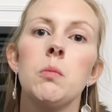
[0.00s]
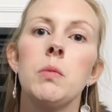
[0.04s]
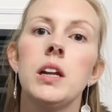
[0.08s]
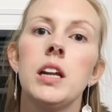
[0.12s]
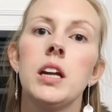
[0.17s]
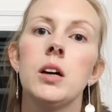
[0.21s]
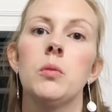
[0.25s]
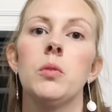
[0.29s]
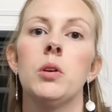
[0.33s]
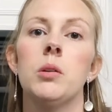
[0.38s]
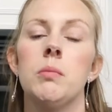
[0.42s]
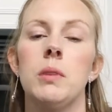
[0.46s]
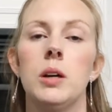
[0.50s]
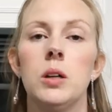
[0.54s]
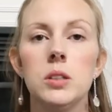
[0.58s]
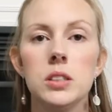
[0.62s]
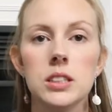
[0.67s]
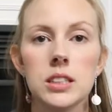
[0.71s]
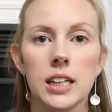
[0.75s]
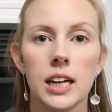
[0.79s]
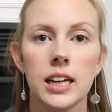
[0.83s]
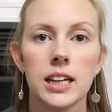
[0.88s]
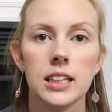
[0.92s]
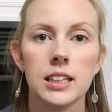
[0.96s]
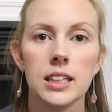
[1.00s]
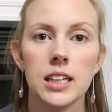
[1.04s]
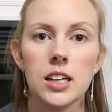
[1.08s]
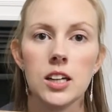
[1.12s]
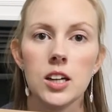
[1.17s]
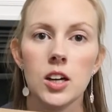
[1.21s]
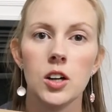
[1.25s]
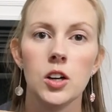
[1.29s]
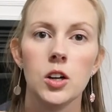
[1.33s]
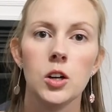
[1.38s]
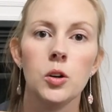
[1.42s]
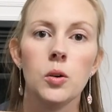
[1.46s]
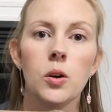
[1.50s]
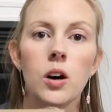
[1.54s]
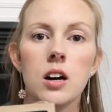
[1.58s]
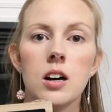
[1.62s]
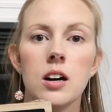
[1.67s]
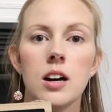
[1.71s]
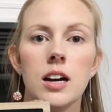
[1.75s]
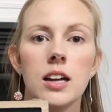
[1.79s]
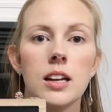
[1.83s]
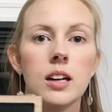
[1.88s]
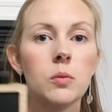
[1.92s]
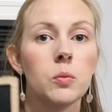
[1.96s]
but it will most likely go
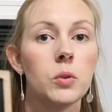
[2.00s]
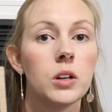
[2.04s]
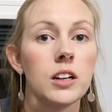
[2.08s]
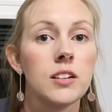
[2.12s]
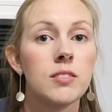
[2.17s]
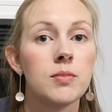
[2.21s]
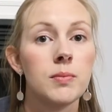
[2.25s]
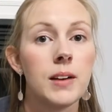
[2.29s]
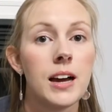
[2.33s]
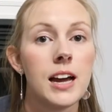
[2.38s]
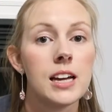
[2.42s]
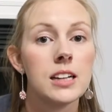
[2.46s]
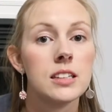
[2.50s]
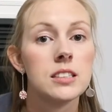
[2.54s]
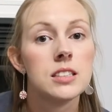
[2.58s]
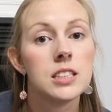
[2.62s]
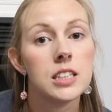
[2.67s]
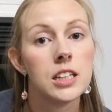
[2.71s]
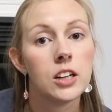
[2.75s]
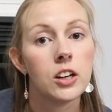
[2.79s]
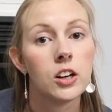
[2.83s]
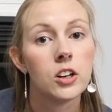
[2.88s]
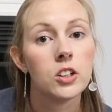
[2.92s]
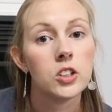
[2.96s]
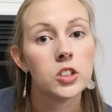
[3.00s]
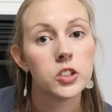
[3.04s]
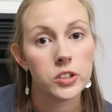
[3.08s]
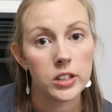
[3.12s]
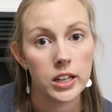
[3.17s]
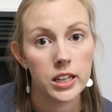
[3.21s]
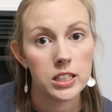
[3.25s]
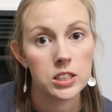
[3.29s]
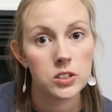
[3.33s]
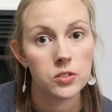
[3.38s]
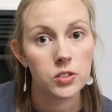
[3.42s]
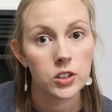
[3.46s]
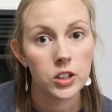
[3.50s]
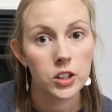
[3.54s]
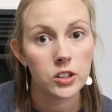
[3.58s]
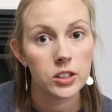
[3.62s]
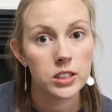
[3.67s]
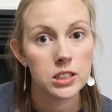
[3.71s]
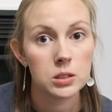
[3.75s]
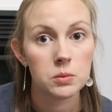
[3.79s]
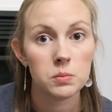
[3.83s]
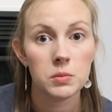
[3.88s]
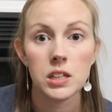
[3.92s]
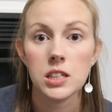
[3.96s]
on one of my tiered trays for
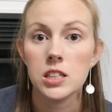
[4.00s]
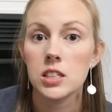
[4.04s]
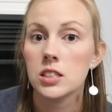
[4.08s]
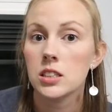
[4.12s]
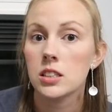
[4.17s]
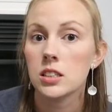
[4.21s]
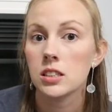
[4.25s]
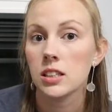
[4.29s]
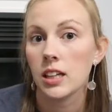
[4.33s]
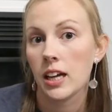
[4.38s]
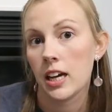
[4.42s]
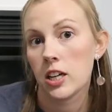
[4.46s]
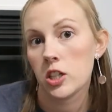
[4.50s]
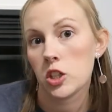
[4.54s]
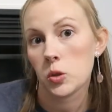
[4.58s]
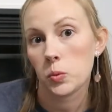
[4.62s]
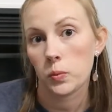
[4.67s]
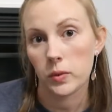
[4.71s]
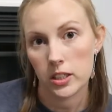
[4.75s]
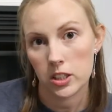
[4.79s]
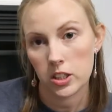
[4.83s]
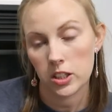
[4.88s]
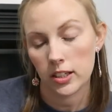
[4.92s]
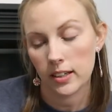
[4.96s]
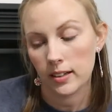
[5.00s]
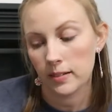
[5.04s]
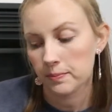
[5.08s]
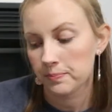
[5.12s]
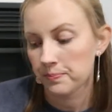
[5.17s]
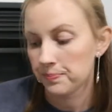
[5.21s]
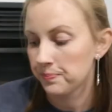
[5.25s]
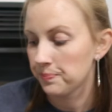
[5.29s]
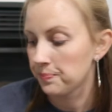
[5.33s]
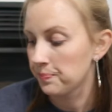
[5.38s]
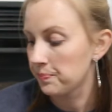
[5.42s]
Christmas/winter.